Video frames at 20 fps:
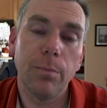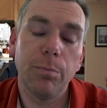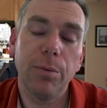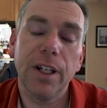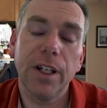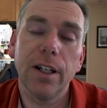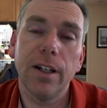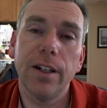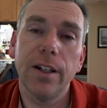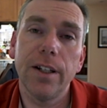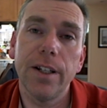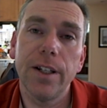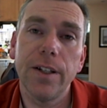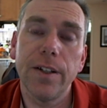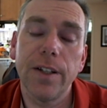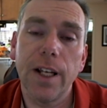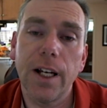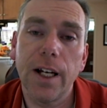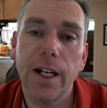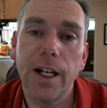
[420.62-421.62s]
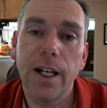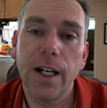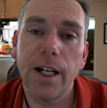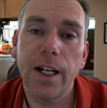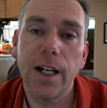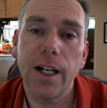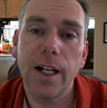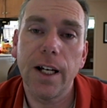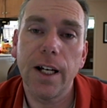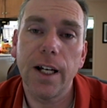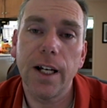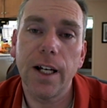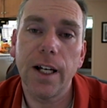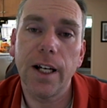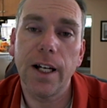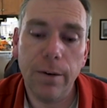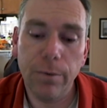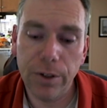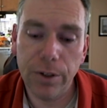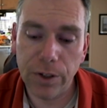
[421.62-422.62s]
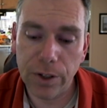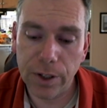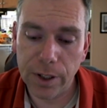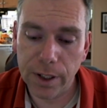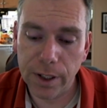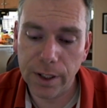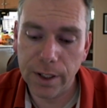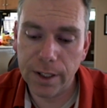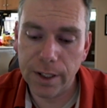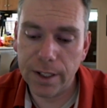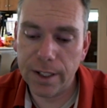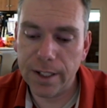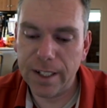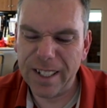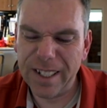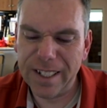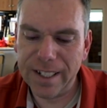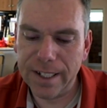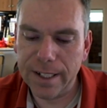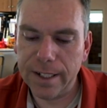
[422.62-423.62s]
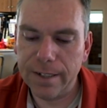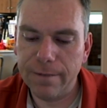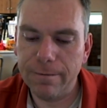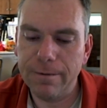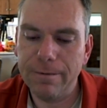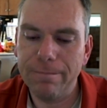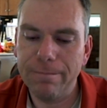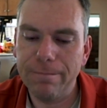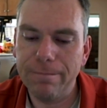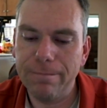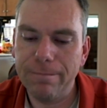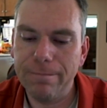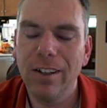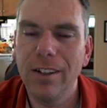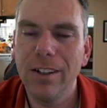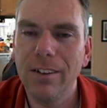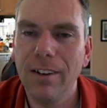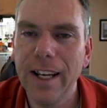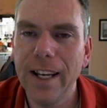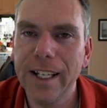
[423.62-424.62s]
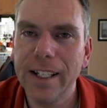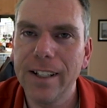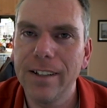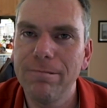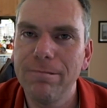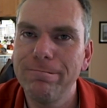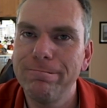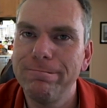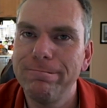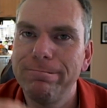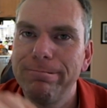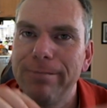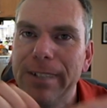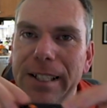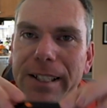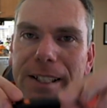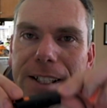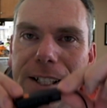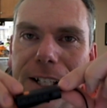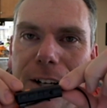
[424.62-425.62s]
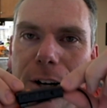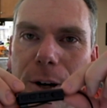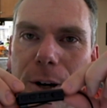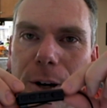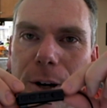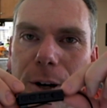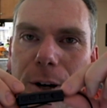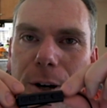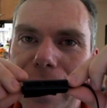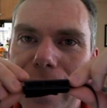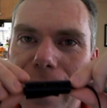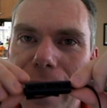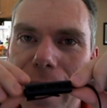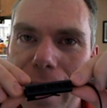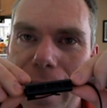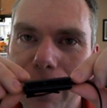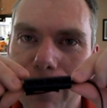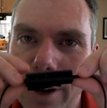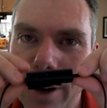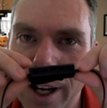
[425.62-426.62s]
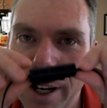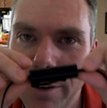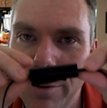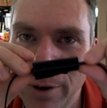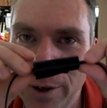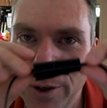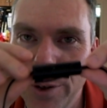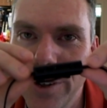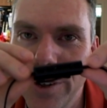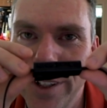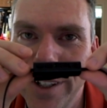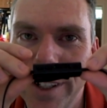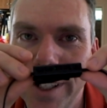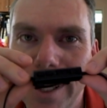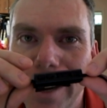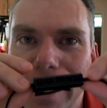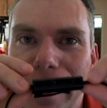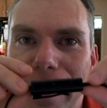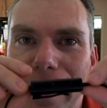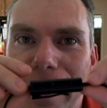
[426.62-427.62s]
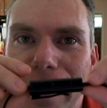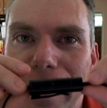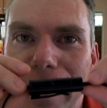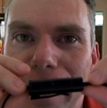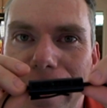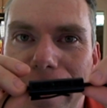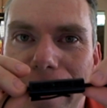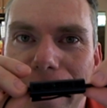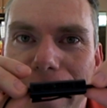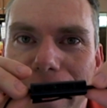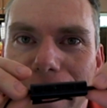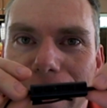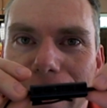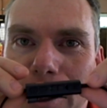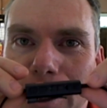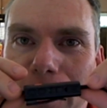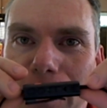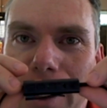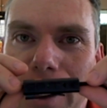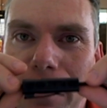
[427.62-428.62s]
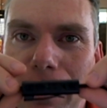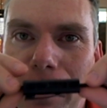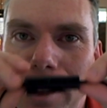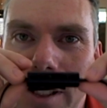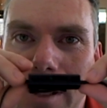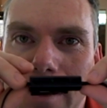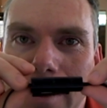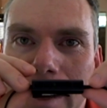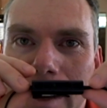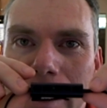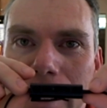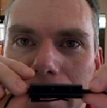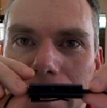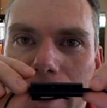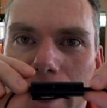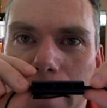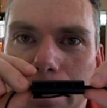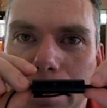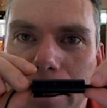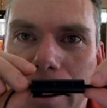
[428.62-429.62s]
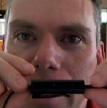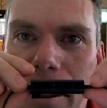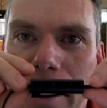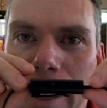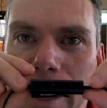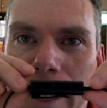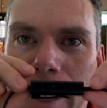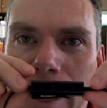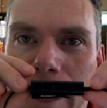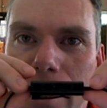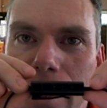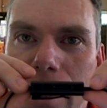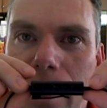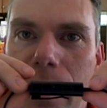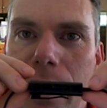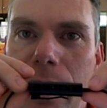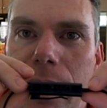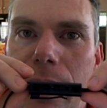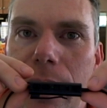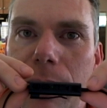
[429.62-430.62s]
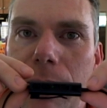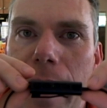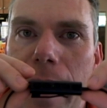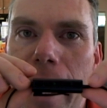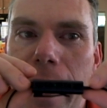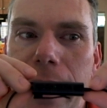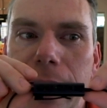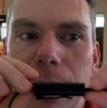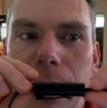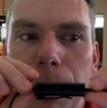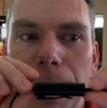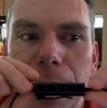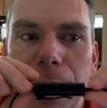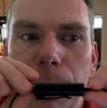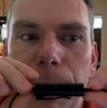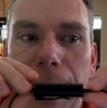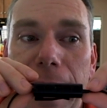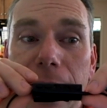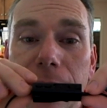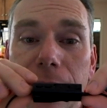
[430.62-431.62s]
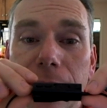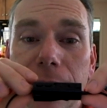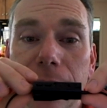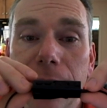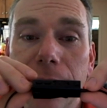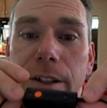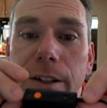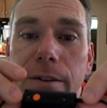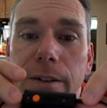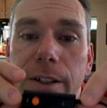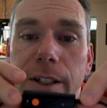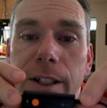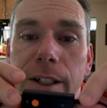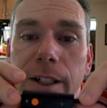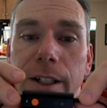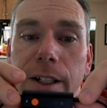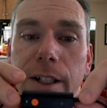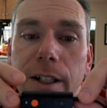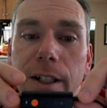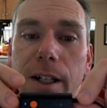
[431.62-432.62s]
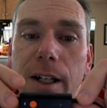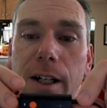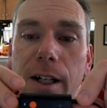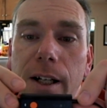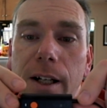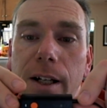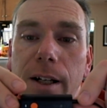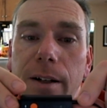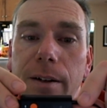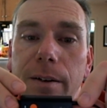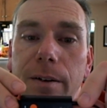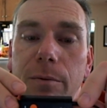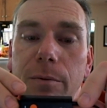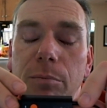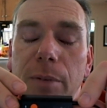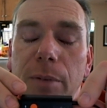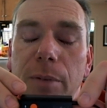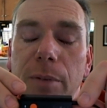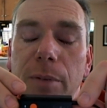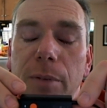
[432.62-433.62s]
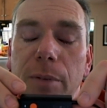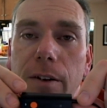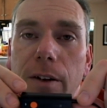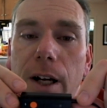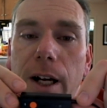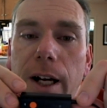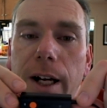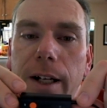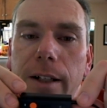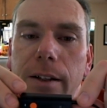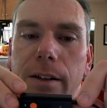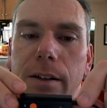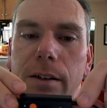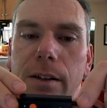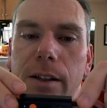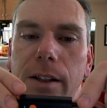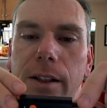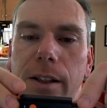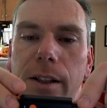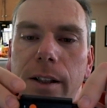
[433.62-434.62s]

because that was it looked like almost a DIY version, this inline remote. They really cleaned this up, condensed it, added a better battery into it, made it a lot